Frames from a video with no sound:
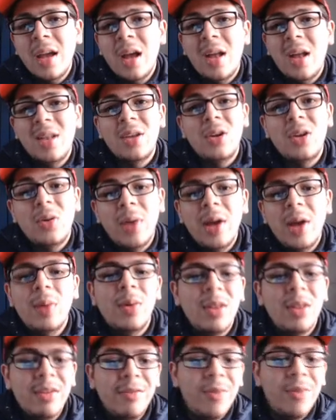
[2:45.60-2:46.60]
on a great
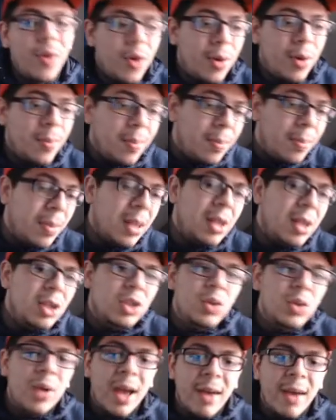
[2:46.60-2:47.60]
run of form, but they
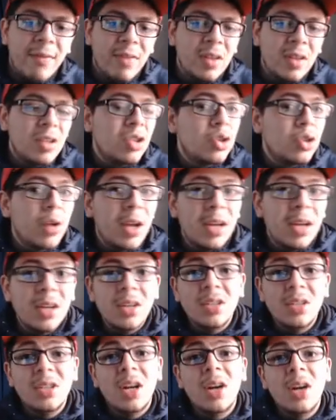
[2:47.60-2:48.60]
do have the
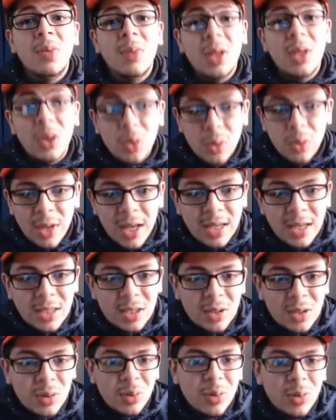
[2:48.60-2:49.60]
striker Darwin
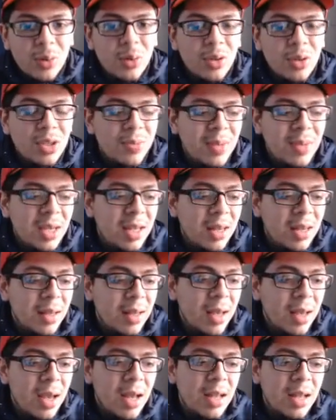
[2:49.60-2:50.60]
Núñez, who's been
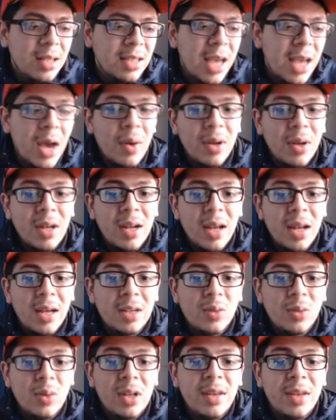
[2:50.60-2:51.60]
touted
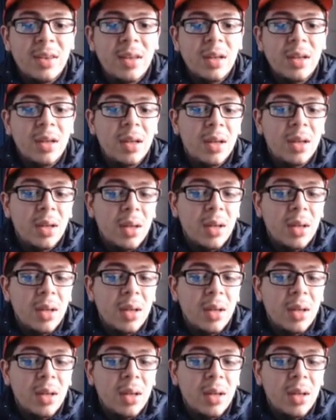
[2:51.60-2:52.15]
as one of the